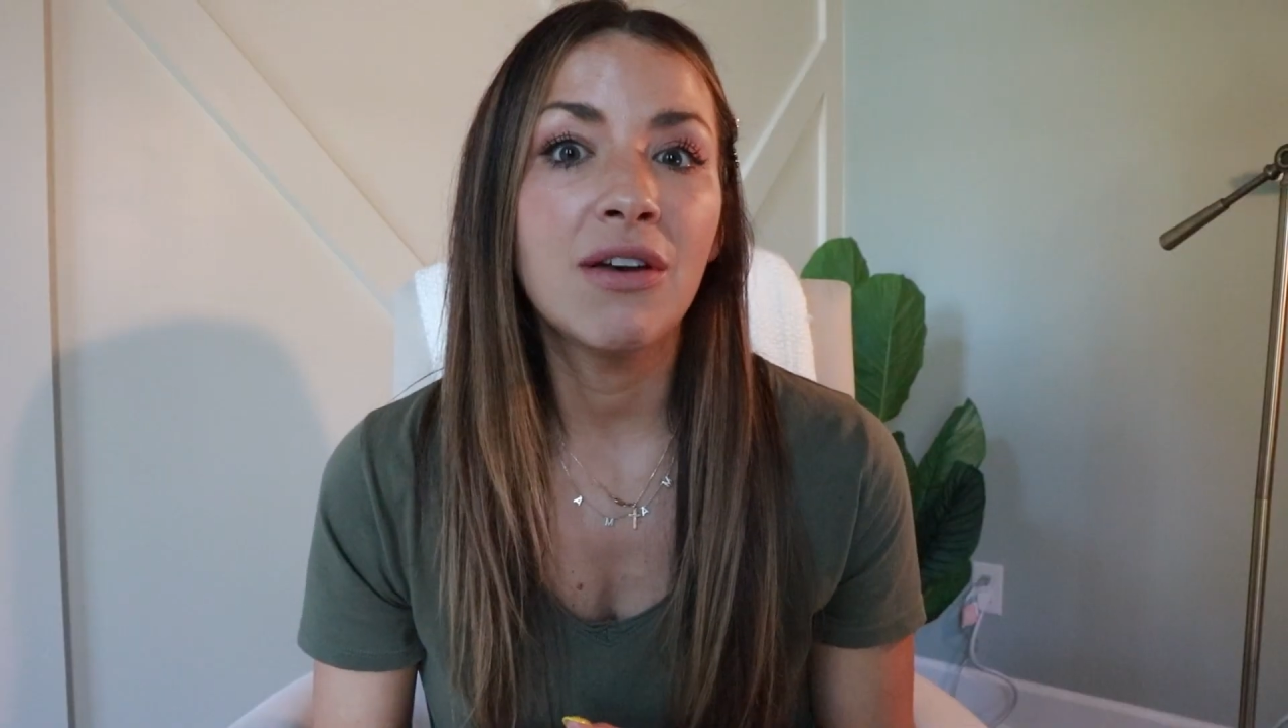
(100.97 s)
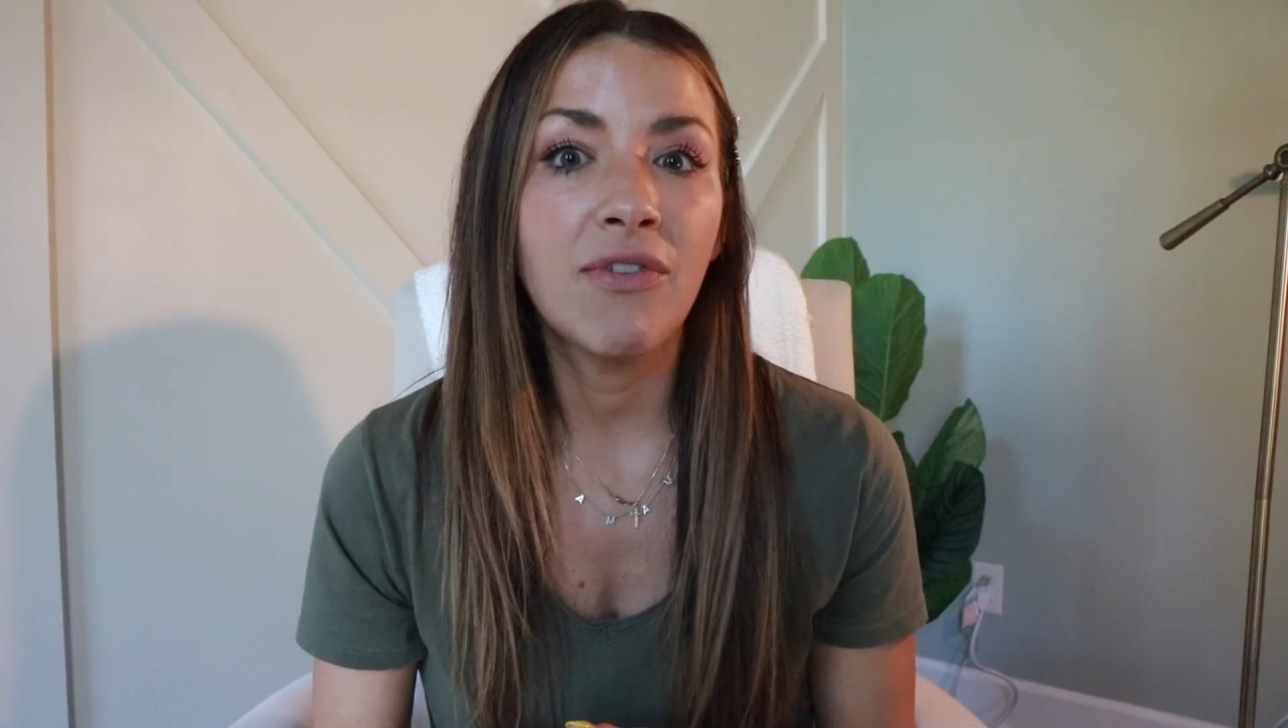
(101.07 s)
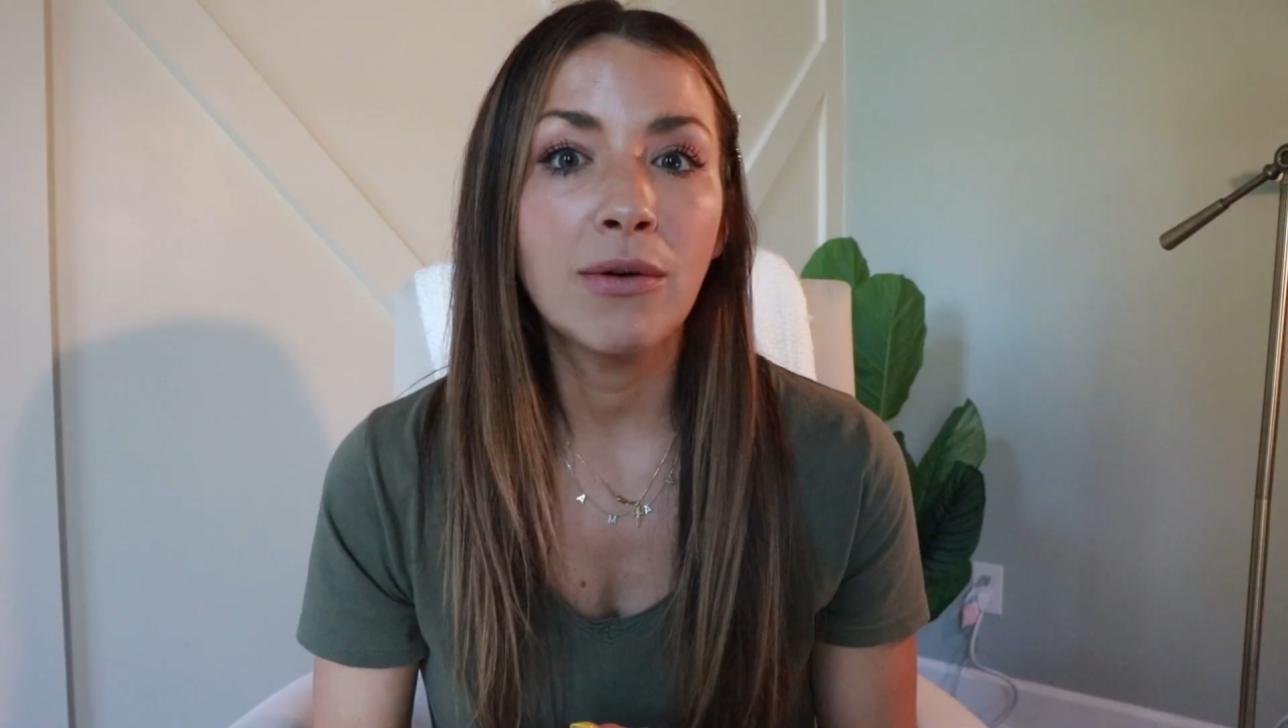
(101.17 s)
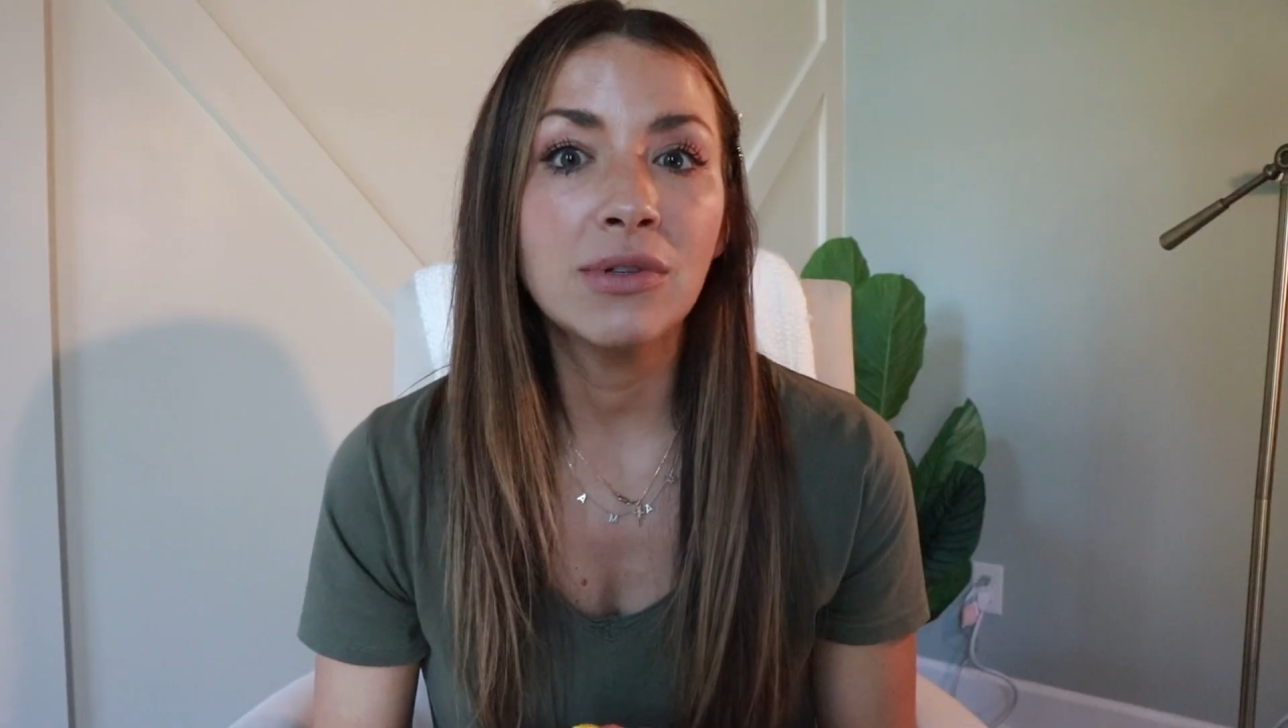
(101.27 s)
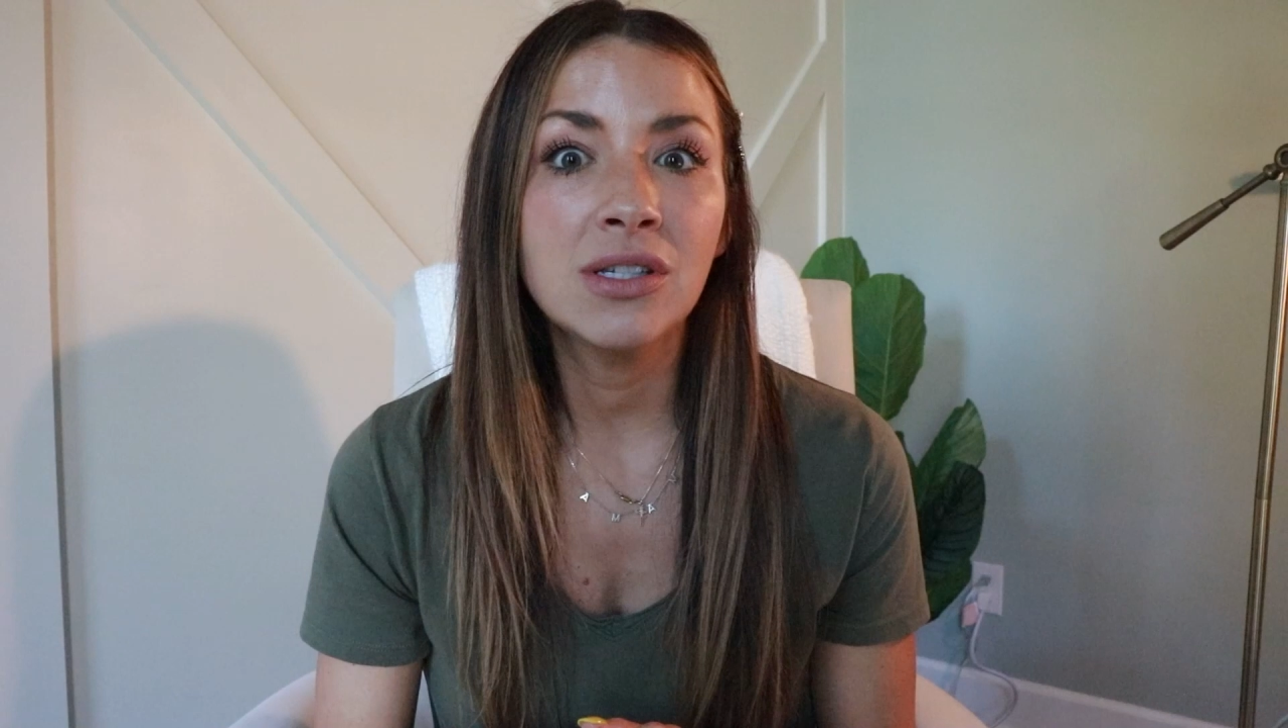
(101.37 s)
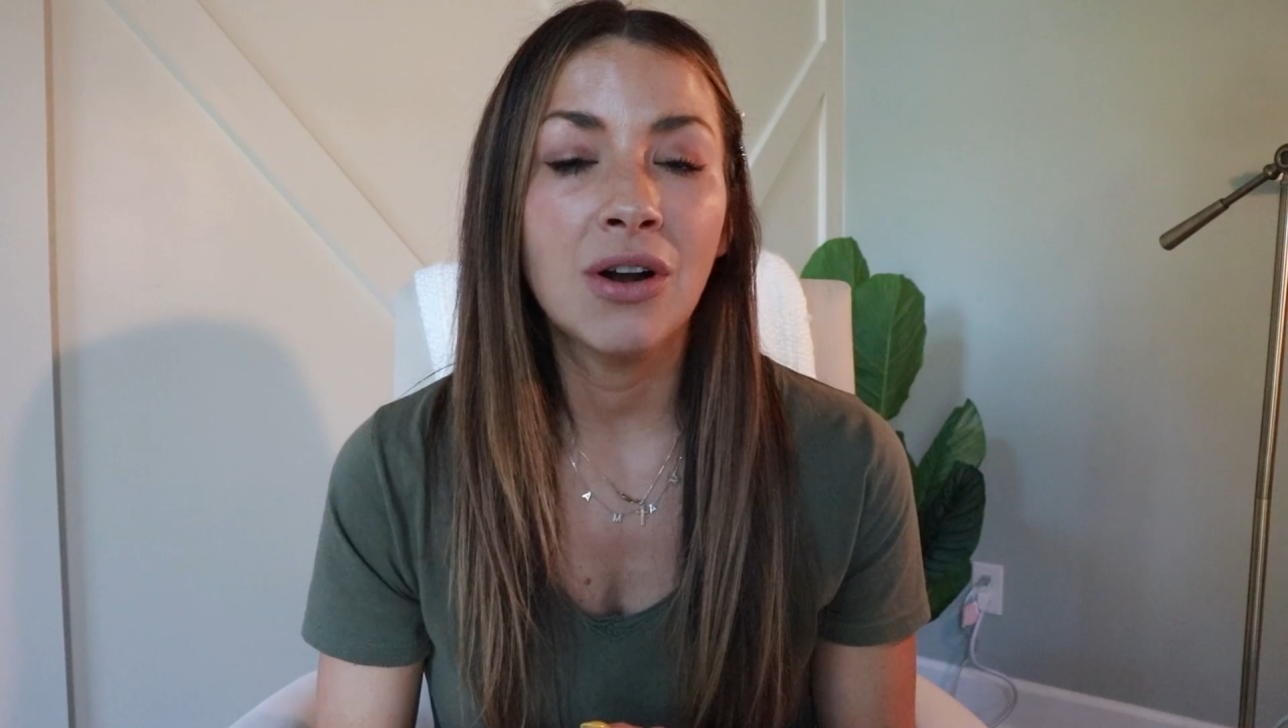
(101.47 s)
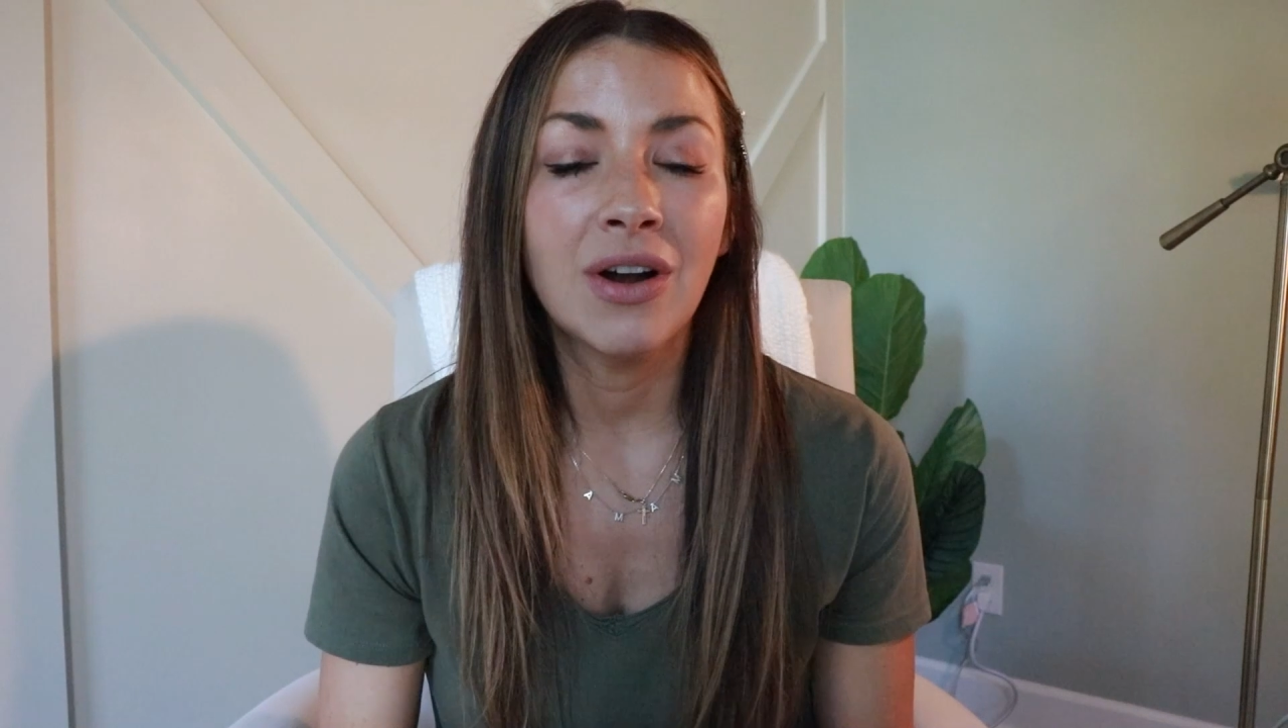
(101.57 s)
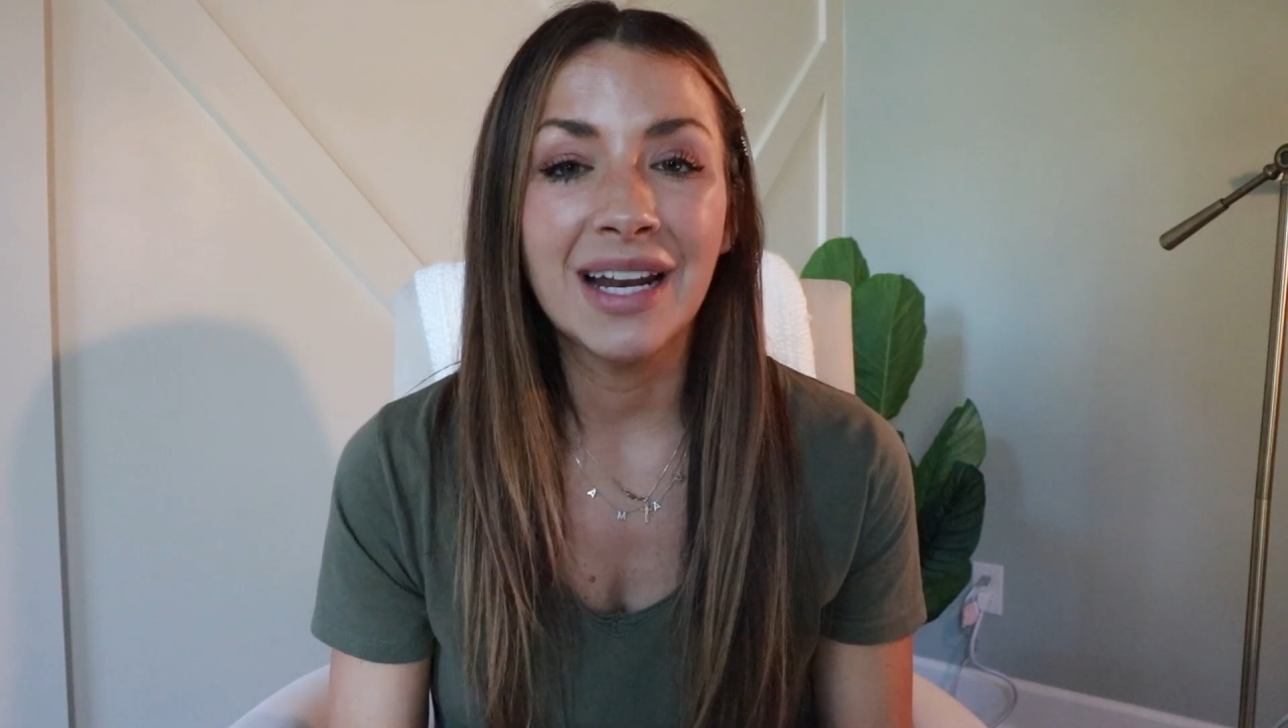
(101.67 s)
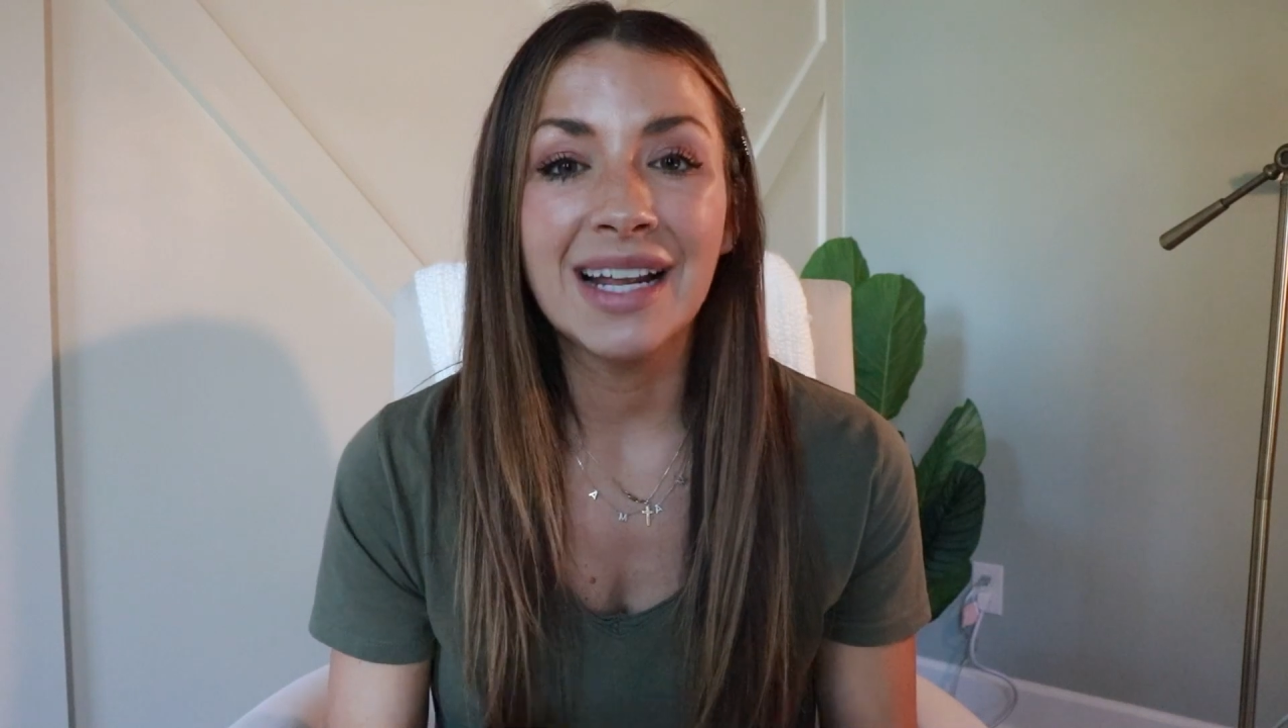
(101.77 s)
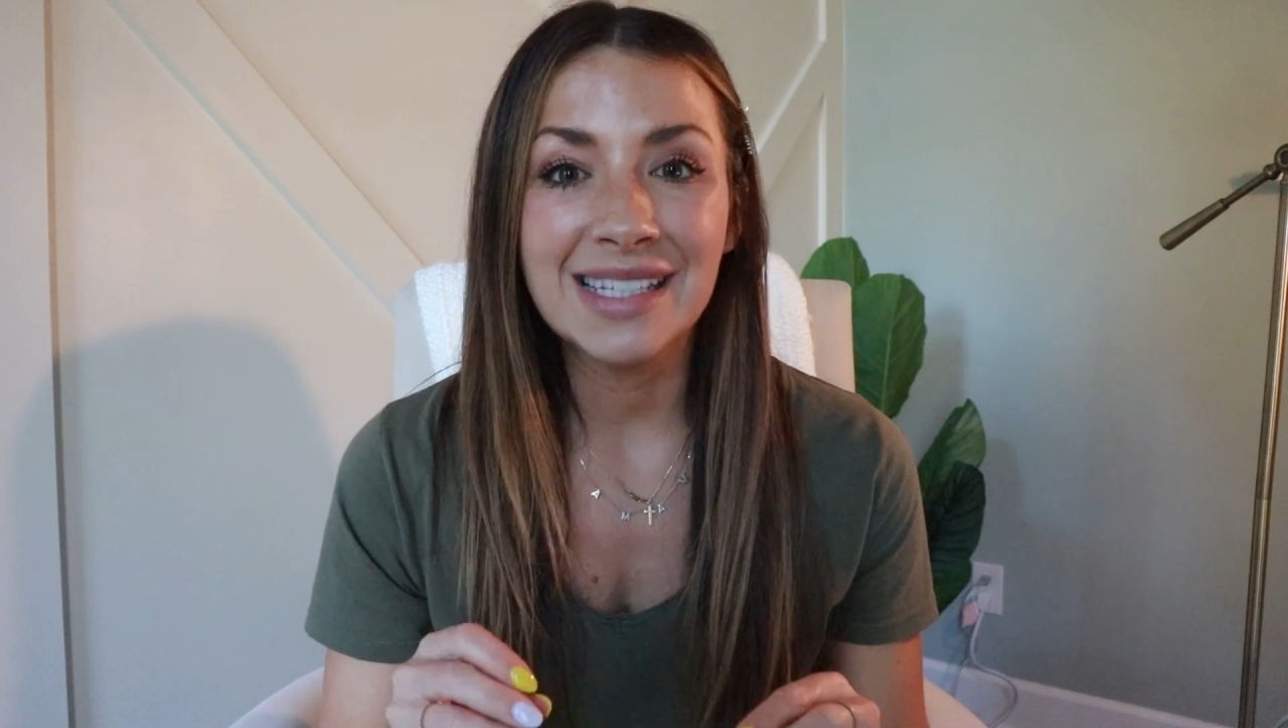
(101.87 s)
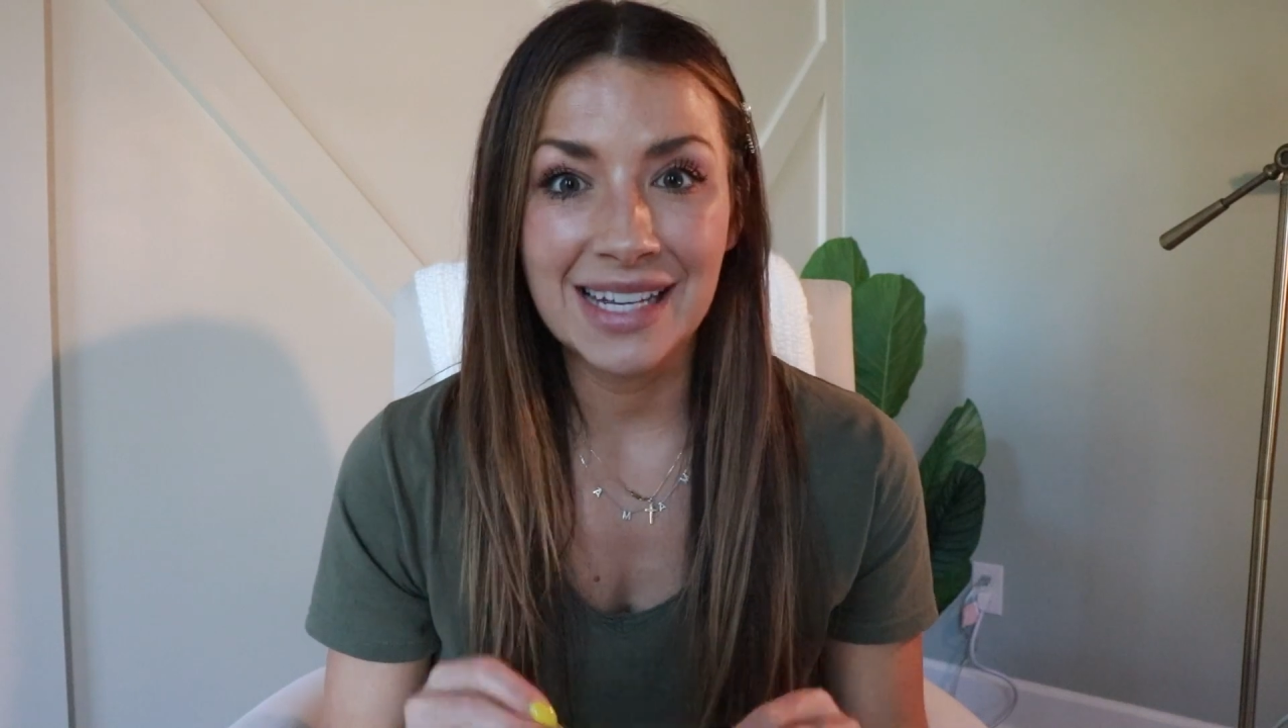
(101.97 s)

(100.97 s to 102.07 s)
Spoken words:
if I was starting